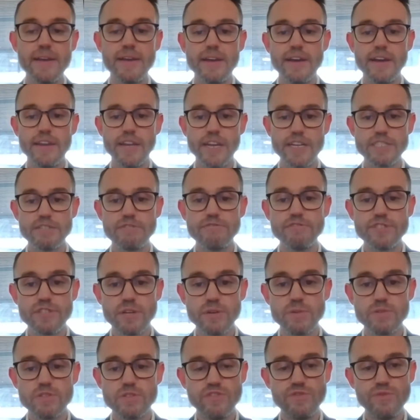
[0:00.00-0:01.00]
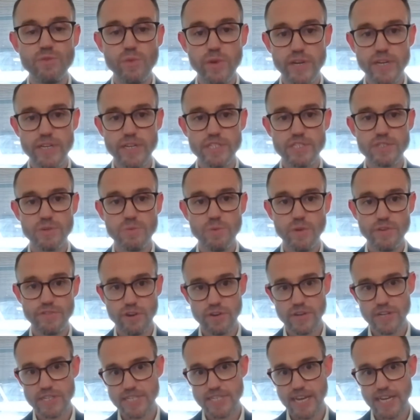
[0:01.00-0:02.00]
And as a result of which, we've
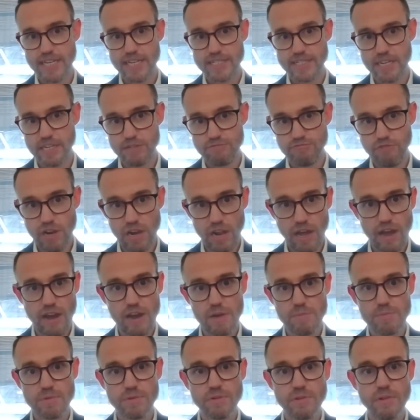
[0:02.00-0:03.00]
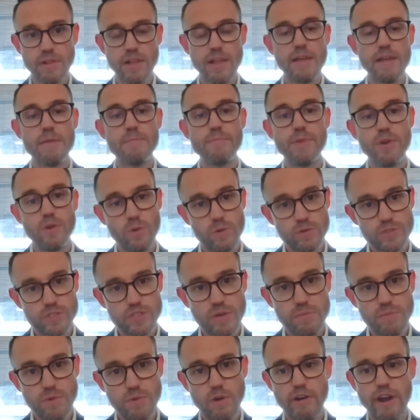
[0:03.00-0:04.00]
got a test that's reliable, but also
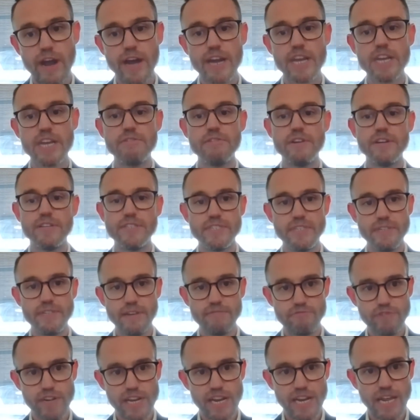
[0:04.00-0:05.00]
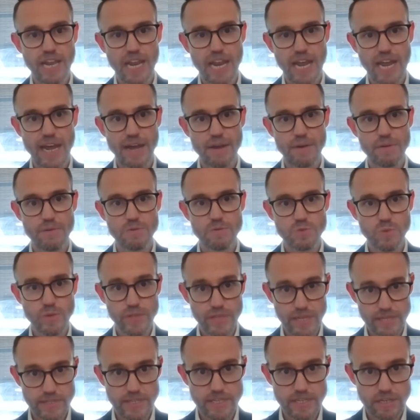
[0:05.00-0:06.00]
more accurate, and really allows
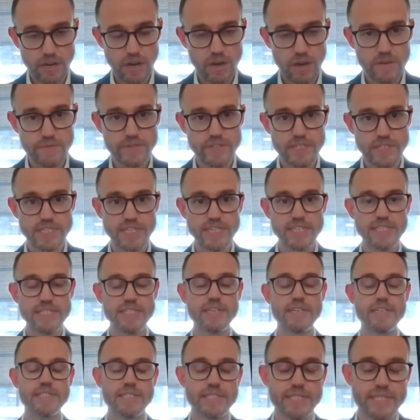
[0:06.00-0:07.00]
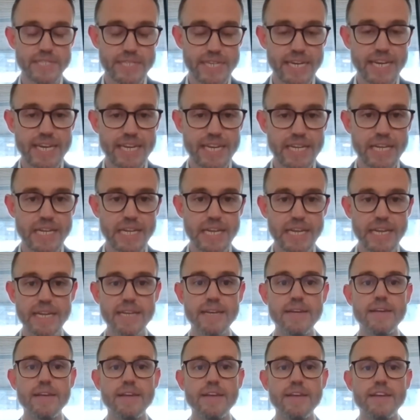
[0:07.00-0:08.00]
within this COVID setting particularly
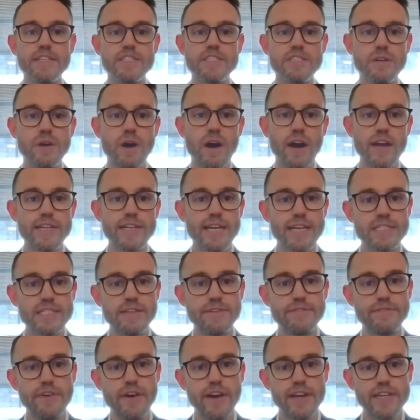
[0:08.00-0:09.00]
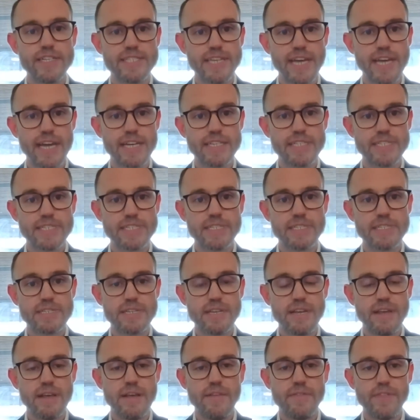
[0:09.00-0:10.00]
to identify tests
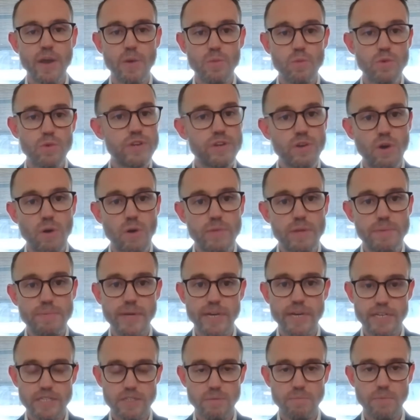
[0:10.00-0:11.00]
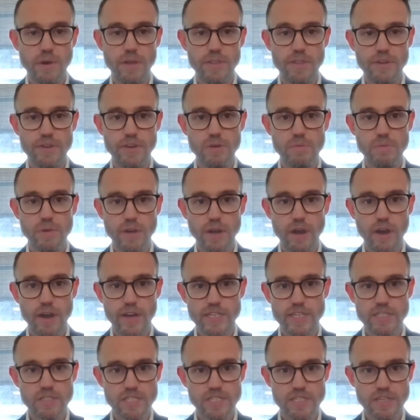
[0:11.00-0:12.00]
that would not be picked up by the human eye.
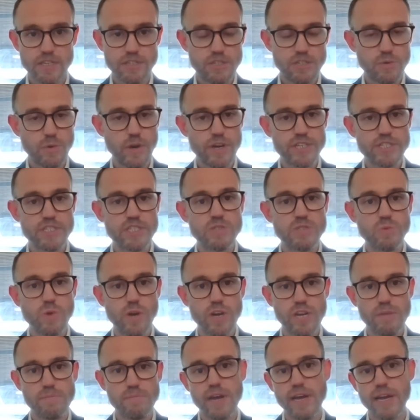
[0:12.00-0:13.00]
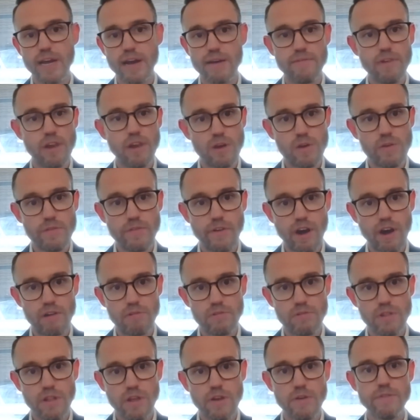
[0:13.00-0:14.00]
So situations where you may have low viral
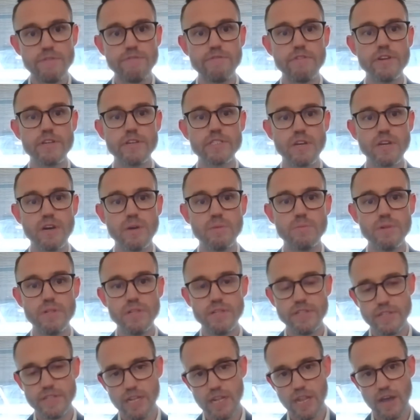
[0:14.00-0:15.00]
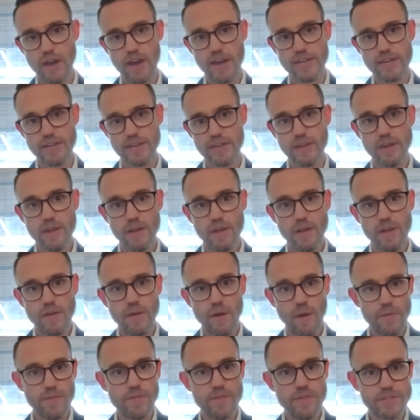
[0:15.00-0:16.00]
load, for example, and the line
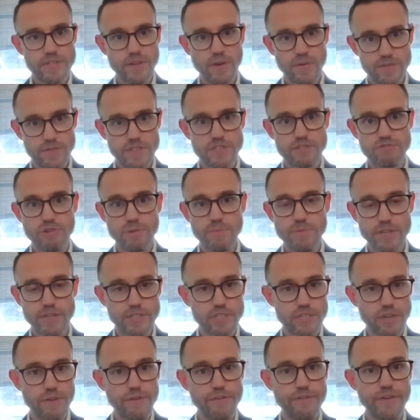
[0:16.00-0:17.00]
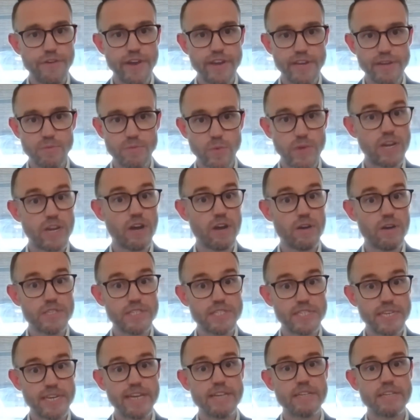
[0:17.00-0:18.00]
on the strip is so faint we can't
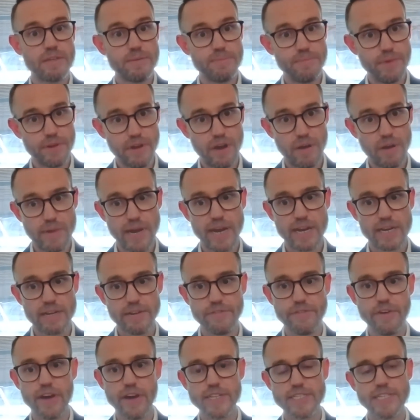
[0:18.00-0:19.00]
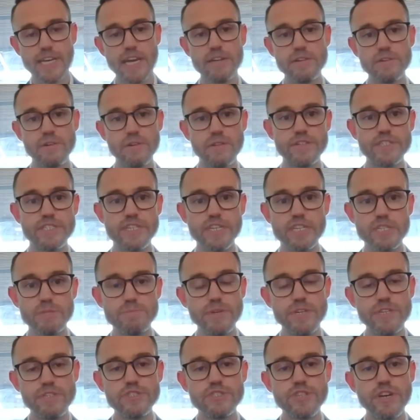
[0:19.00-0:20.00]
see it, but our Magnify technology has
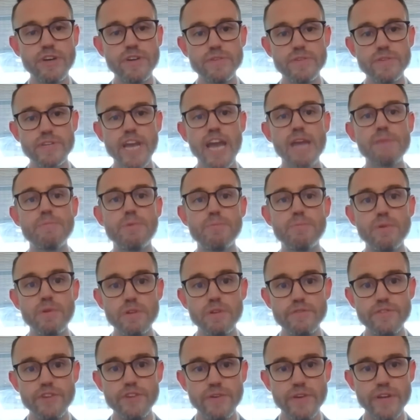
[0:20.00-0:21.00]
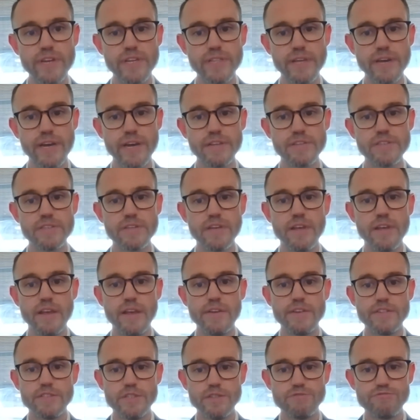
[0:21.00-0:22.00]
been shown capable of doing that.
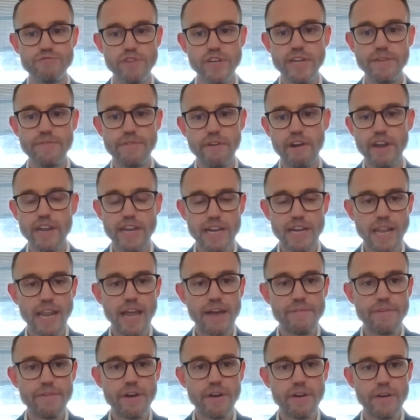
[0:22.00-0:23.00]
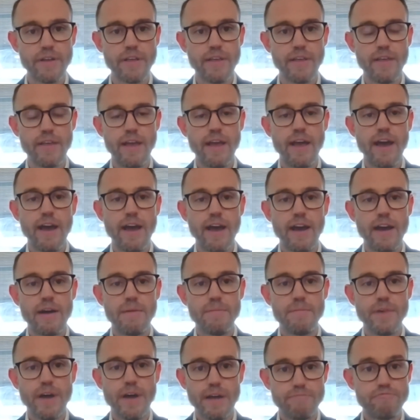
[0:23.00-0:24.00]
So it's really very clever
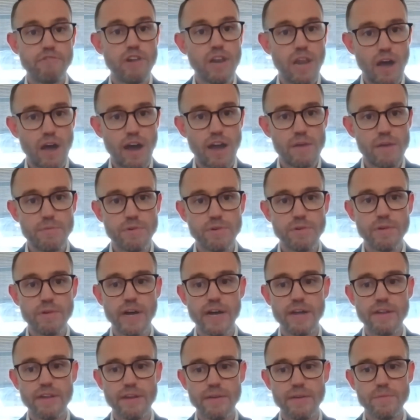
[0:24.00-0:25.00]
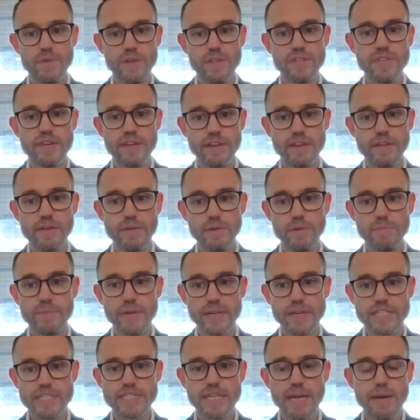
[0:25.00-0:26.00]
and reliable, and we think a
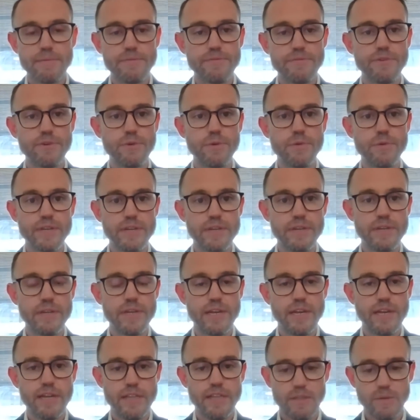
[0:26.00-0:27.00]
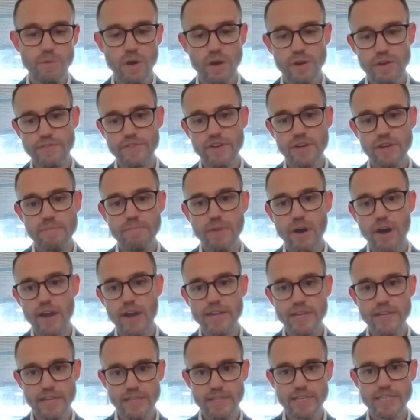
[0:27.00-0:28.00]
big step forward in the world of
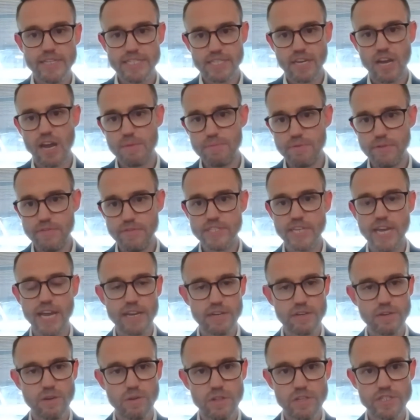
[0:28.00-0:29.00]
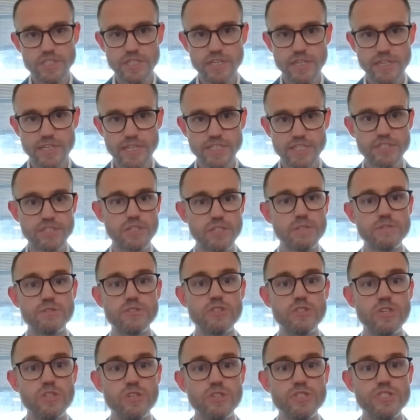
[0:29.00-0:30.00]
combining this type of technology, digital
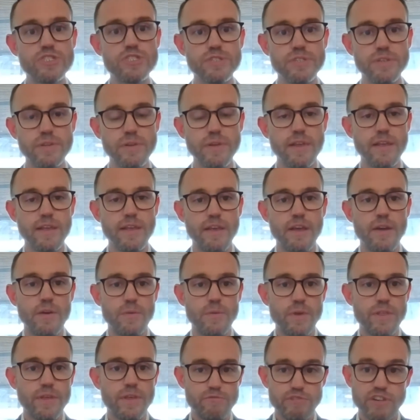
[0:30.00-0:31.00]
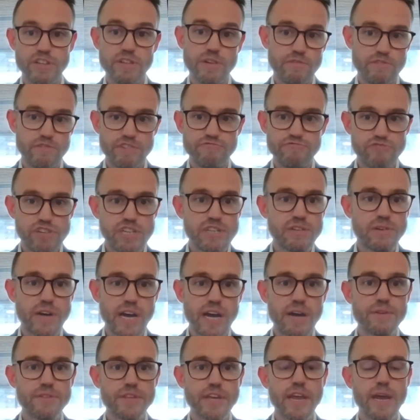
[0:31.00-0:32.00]
solution, with a real
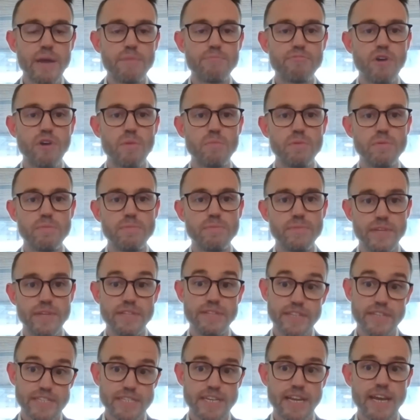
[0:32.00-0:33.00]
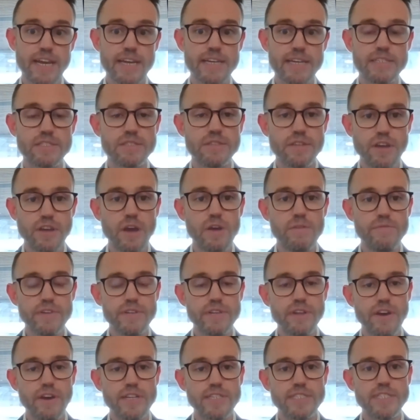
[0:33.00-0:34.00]
healthcare problem, in this case, the
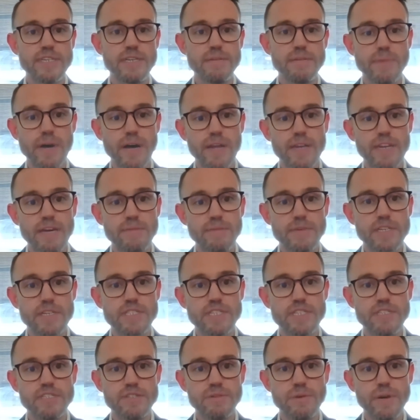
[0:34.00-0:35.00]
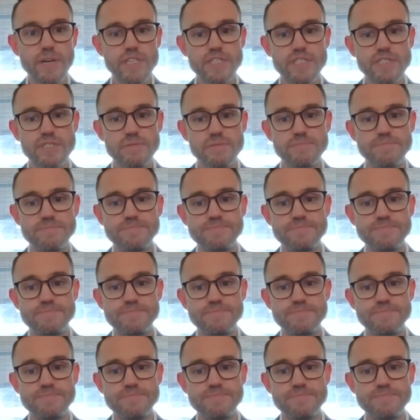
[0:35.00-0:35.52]
COVID-19 pandemic situation.